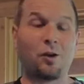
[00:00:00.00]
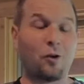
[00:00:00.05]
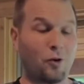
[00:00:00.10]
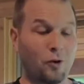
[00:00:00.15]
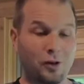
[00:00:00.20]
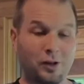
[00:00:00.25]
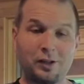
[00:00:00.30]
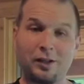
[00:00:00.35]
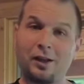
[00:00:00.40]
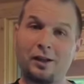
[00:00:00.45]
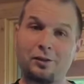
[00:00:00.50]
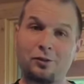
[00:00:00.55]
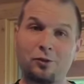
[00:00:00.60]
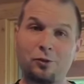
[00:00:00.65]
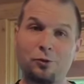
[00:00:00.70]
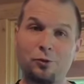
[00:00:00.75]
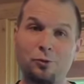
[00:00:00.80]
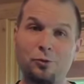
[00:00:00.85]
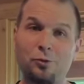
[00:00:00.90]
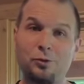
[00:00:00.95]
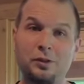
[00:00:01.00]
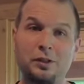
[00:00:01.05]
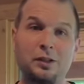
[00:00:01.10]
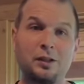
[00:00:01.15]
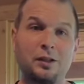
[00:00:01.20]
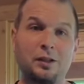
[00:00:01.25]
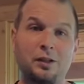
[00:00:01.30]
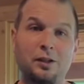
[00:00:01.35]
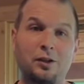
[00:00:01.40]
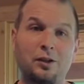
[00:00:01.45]
hard to get to,
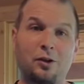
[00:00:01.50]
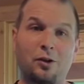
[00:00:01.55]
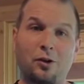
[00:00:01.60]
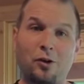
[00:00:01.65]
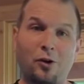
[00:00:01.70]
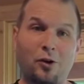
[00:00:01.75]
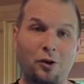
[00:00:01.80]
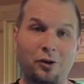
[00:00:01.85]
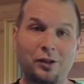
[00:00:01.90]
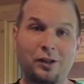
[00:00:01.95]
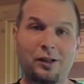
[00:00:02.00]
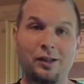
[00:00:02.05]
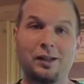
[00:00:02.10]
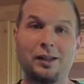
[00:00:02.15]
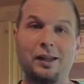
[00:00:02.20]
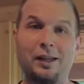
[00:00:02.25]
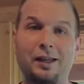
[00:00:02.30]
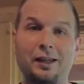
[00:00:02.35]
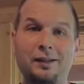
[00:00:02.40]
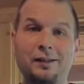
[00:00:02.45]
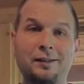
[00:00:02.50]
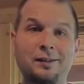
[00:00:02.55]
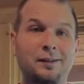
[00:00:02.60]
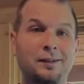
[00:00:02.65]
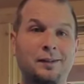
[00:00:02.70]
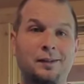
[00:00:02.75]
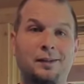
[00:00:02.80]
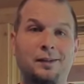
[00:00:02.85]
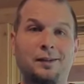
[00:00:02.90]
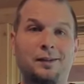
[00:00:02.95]
hard to clean,
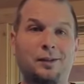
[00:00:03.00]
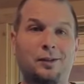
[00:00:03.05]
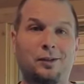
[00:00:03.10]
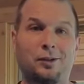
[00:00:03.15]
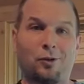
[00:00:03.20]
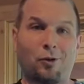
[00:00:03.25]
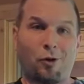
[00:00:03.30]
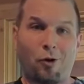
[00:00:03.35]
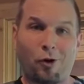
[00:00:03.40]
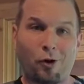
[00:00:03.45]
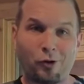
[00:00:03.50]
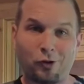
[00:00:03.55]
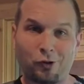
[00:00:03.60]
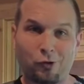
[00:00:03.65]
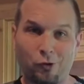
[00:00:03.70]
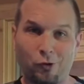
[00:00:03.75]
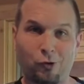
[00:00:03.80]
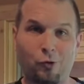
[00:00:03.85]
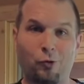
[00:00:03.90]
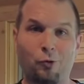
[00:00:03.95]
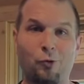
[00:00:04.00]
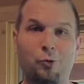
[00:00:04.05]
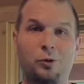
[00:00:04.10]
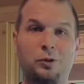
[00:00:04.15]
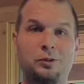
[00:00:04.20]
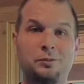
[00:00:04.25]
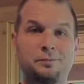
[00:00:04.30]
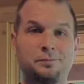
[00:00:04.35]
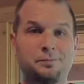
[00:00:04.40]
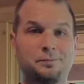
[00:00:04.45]
hard to do,
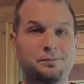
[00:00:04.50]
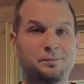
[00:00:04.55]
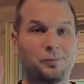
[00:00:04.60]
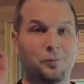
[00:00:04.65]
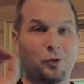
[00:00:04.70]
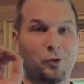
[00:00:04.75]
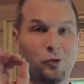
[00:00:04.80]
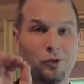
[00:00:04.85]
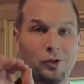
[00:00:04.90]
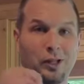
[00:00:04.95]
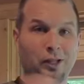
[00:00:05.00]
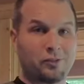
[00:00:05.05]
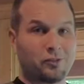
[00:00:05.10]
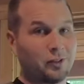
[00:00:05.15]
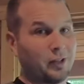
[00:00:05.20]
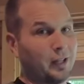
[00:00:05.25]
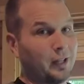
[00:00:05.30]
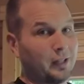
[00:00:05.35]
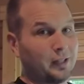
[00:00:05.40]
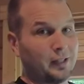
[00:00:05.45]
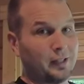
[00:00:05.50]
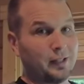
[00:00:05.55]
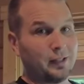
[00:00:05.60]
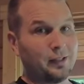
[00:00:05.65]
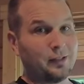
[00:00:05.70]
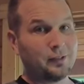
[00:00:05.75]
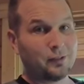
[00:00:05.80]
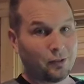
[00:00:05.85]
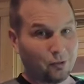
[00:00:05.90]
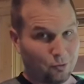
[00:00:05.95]
you're less likely
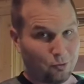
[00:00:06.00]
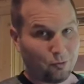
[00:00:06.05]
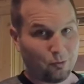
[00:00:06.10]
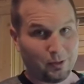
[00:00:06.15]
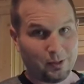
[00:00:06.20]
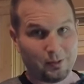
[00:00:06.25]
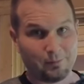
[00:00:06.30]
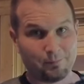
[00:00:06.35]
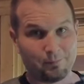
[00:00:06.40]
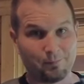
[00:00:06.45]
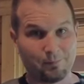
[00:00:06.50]
to do it.